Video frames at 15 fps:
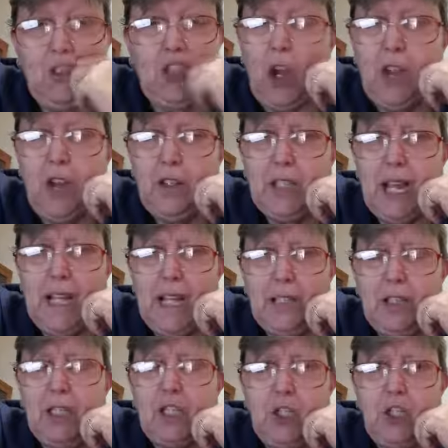Don't
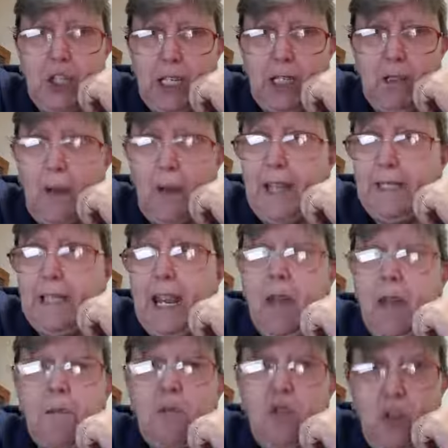take this shit lying
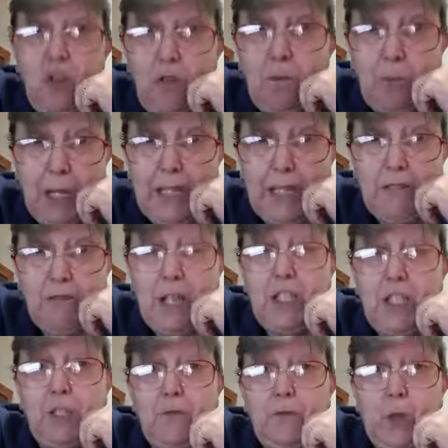down. You bloody
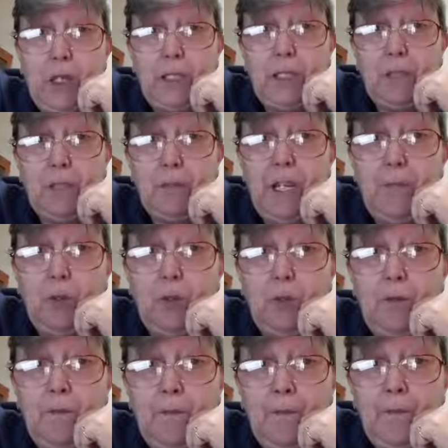raise your voices,
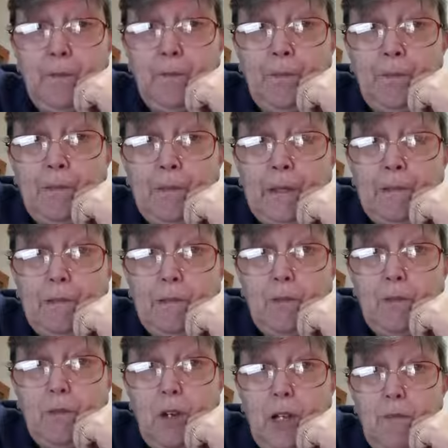people.
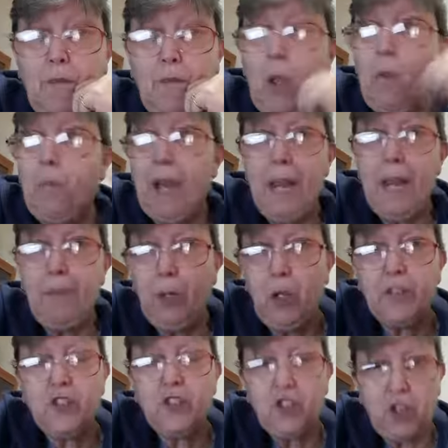Right? People
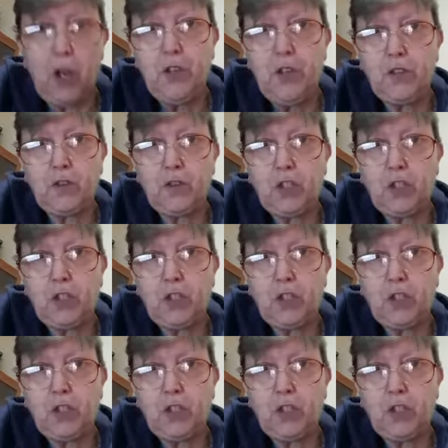on Social